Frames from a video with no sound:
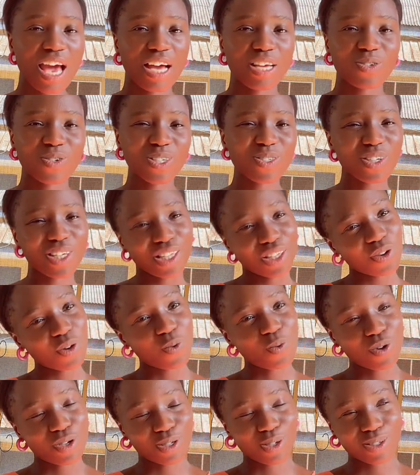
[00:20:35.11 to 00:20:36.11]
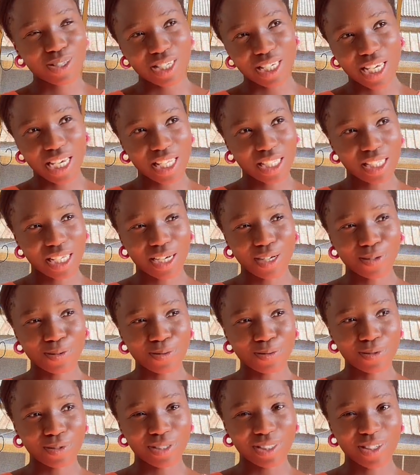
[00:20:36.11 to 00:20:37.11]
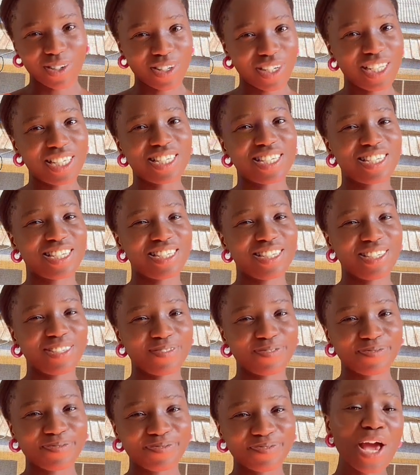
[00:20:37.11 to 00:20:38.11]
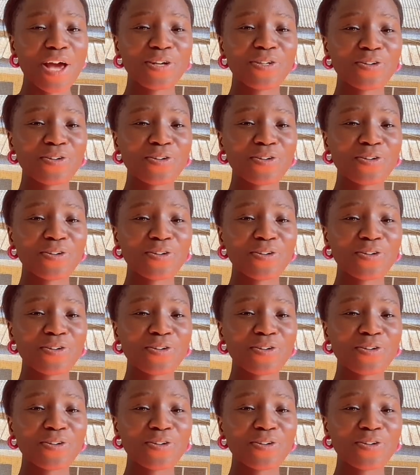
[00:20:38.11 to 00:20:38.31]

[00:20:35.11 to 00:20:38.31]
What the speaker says: 2023 was altogether good, honestly.